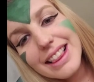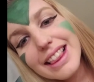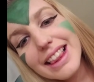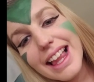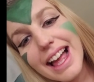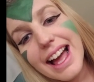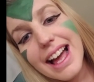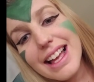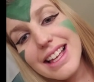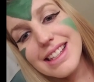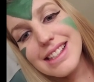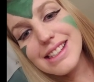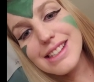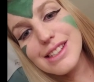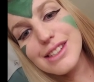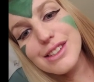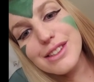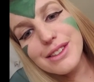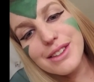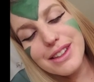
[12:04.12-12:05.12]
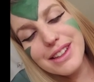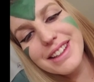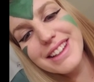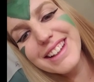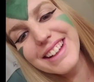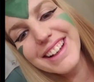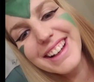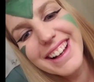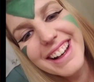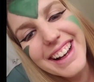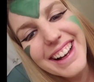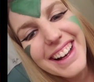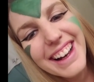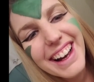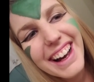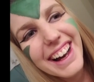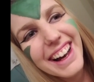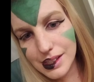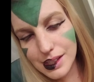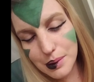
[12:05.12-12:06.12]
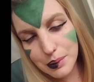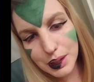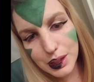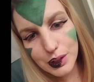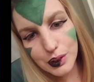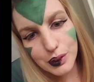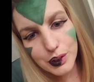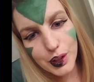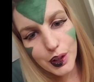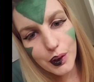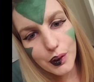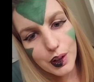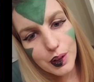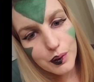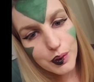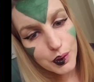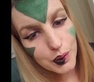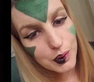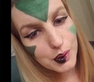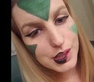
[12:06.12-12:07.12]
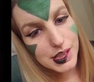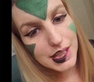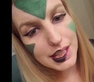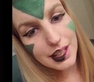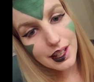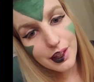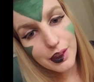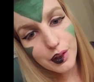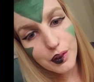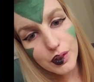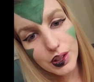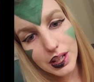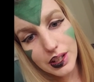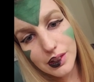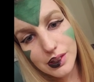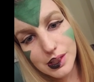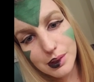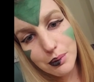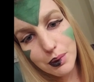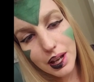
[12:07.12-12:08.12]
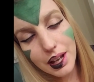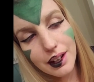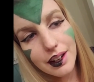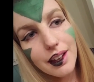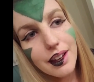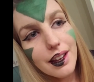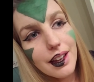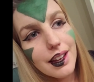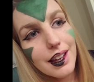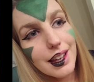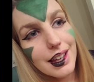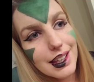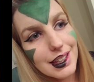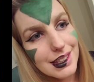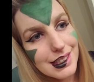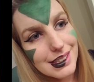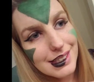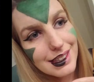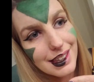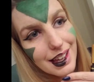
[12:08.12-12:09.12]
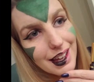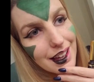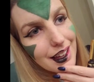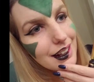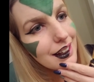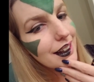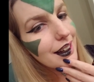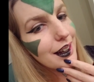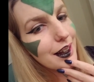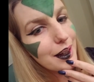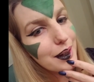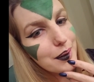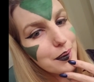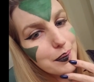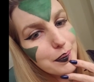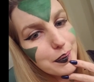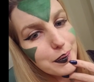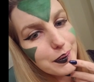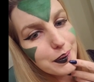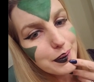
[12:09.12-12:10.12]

Lash? Something you'll know if you see other videos of mine is that um,